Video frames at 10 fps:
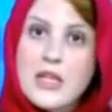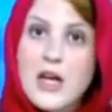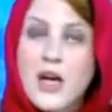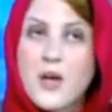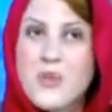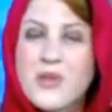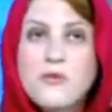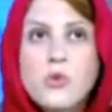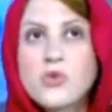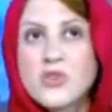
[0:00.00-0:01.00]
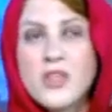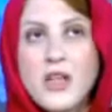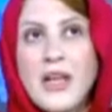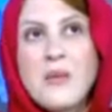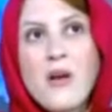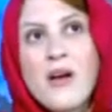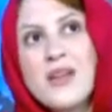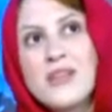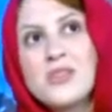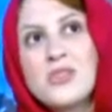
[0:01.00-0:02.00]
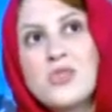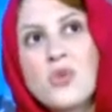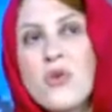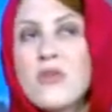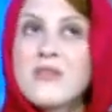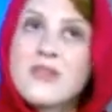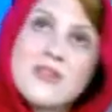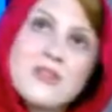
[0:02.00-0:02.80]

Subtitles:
But unfortunately, I'm